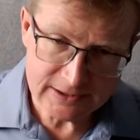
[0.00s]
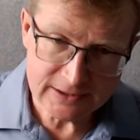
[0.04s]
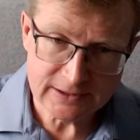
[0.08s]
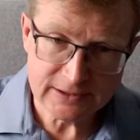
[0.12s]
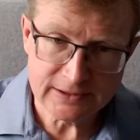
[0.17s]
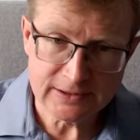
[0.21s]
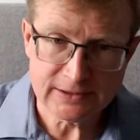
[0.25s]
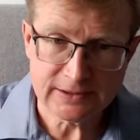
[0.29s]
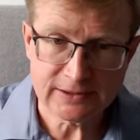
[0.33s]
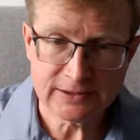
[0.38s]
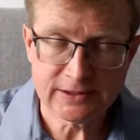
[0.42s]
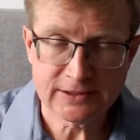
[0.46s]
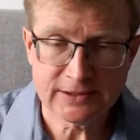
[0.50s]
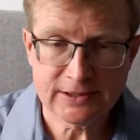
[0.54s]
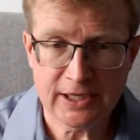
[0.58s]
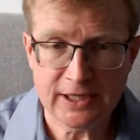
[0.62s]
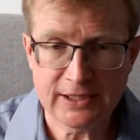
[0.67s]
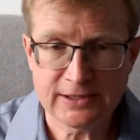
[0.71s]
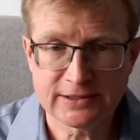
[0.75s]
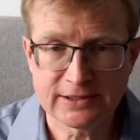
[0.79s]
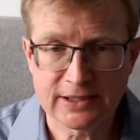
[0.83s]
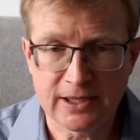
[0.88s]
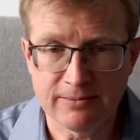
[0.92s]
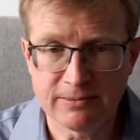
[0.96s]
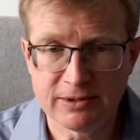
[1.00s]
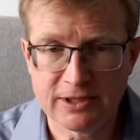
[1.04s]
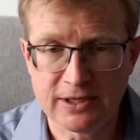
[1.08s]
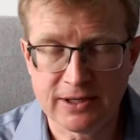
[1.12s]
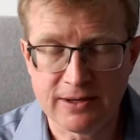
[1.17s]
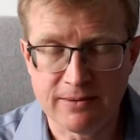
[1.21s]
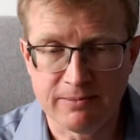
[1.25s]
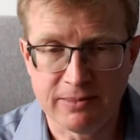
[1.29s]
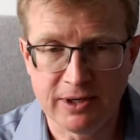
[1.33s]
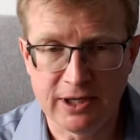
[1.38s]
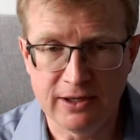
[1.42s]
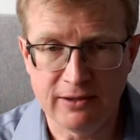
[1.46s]
say something
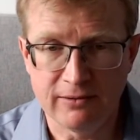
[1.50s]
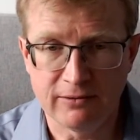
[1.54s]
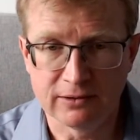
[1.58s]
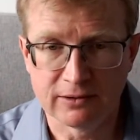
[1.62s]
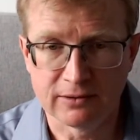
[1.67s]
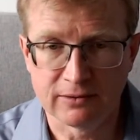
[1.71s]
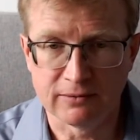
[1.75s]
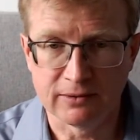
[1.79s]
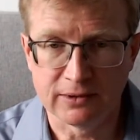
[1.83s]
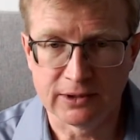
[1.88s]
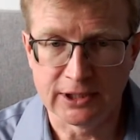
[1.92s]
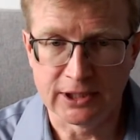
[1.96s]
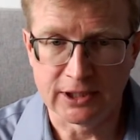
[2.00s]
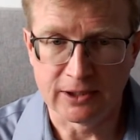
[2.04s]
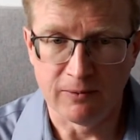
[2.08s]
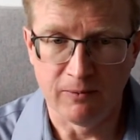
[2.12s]
about like